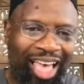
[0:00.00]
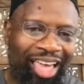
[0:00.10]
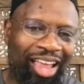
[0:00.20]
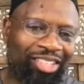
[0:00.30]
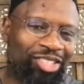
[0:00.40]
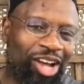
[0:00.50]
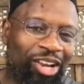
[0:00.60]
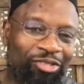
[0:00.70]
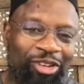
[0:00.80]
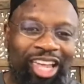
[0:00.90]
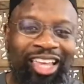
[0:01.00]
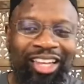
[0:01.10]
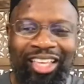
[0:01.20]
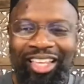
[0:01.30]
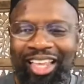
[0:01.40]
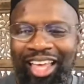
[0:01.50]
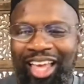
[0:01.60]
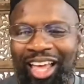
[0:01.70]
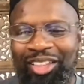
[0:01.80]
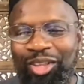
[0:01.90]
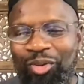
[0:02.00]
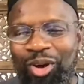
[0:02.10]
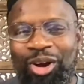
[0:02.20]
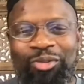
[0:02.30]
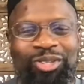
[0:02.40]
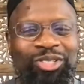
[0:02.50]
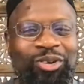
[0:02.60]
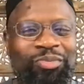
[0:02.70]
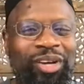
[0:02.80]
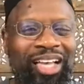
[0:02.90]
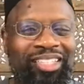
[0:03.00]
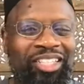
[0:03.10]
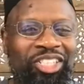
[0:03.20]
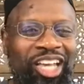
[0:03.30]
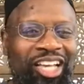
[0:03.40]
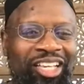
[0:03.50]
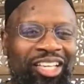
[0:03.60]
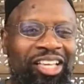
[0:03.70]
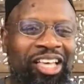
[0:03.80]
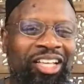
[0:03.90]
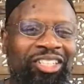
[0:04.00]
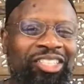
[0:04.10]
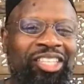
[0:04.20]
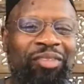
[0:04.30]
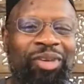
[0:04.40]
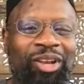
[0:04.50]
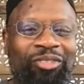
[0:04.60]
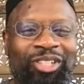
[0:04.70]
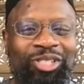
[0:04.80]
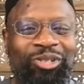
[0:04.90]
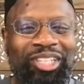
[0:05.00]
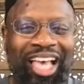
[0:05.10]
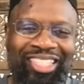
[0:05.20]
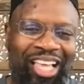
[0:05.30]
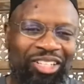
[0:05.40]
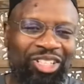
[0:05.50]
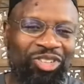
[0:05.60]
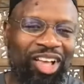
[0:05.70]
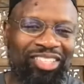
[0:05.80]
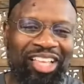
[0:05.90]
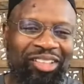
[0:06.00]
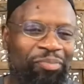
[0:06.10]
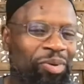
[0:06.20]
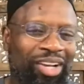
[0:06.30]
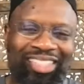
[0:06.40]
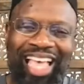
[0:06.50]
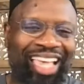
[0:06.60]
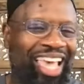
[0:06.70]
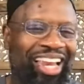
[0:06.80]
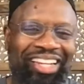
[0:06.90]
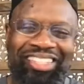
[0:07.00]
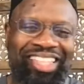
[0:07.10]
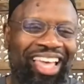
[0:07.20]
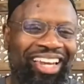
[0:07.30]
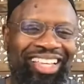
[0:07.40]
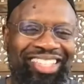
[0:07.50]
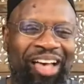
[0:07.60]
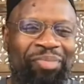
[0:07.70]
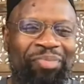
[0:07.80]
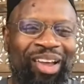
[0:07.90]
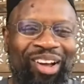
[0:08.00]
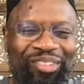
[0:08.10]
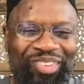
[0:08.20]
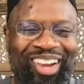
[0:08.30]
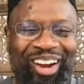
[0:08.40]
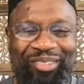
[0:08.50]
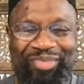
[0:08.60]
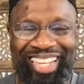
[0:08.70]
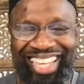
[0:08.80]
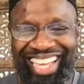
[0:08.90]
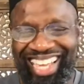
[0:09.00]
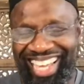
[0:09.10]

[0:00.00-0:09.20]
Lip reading: And I started reading it, and the word was so big. I said, Sheikh, just give me the original text. I'll just translate the book because I can't understand this. I'll be better off in Arabic.